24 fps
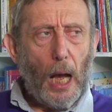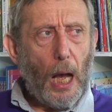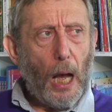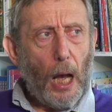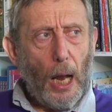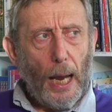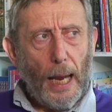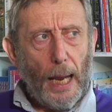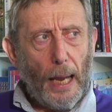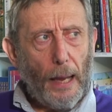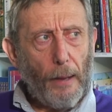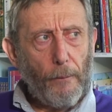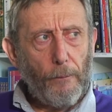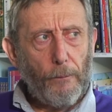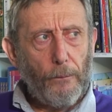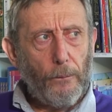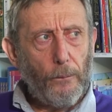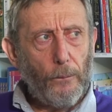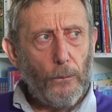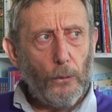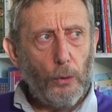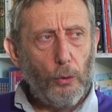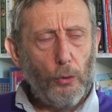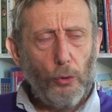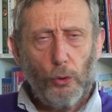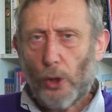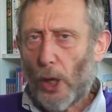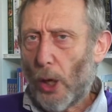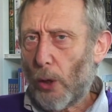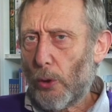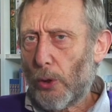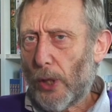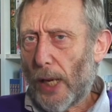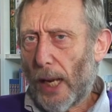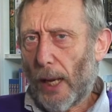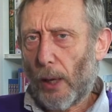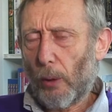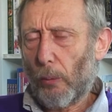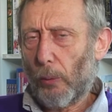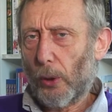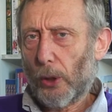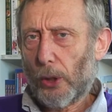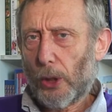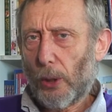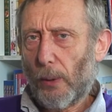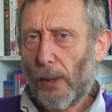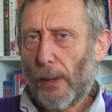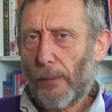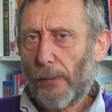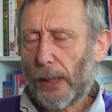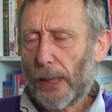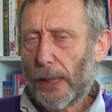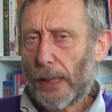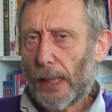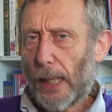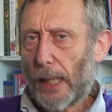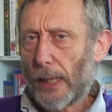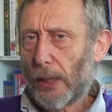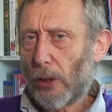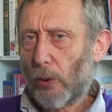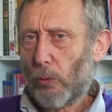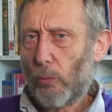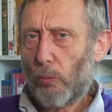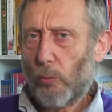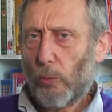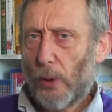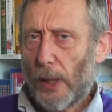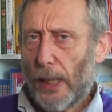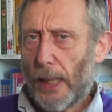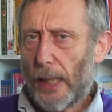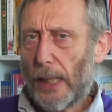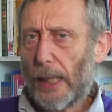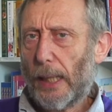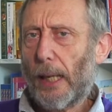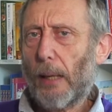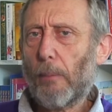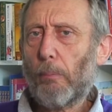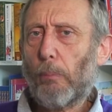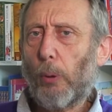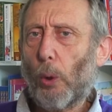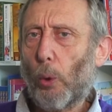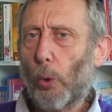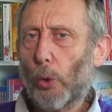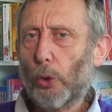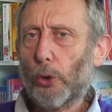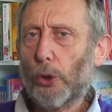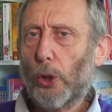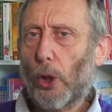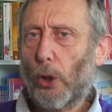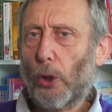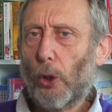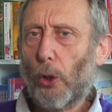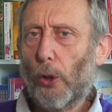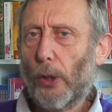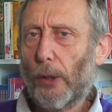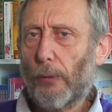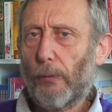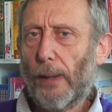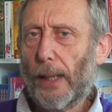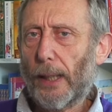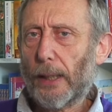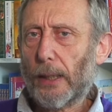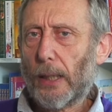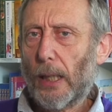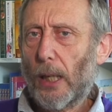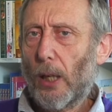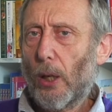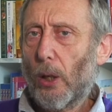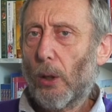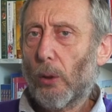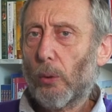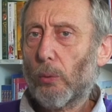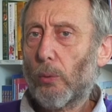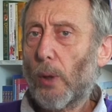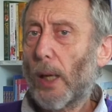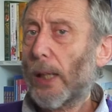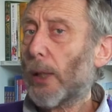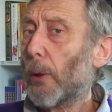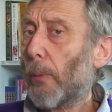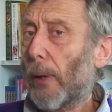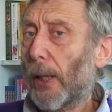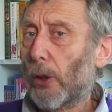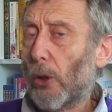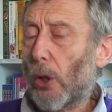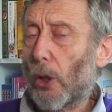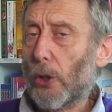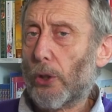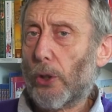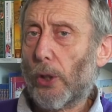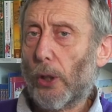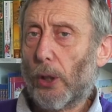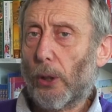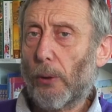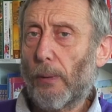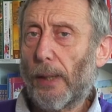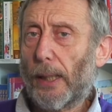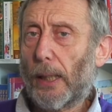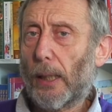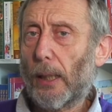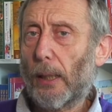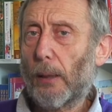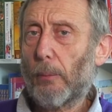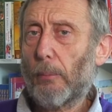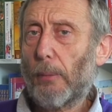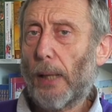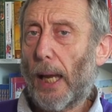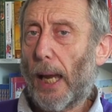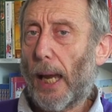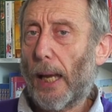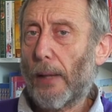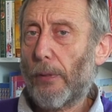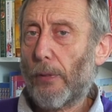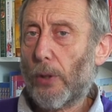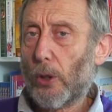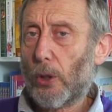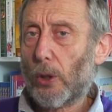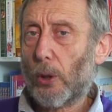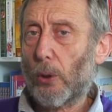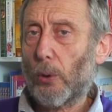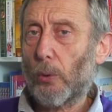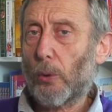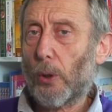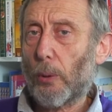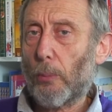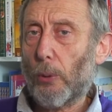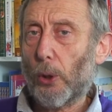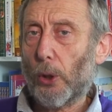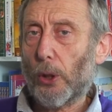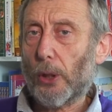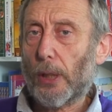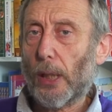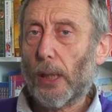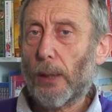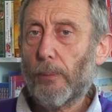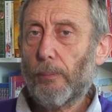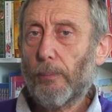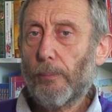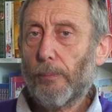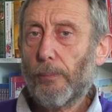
I have no doubt whatsoever this has a really important knock-on effect right the way across the curriculum and the school community.